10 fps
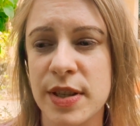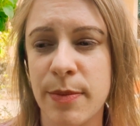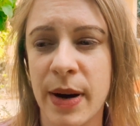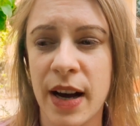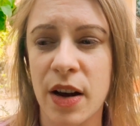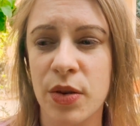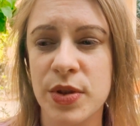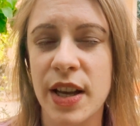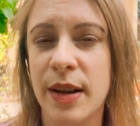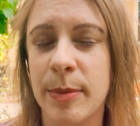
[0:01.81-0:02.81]
about
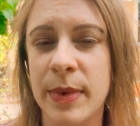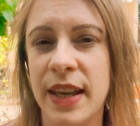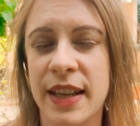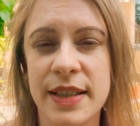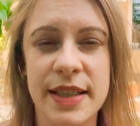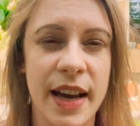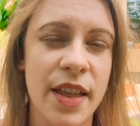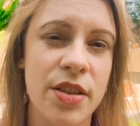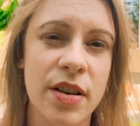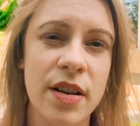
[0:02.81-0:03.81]
me and the
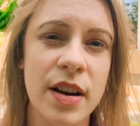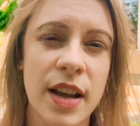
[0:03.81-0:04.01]
other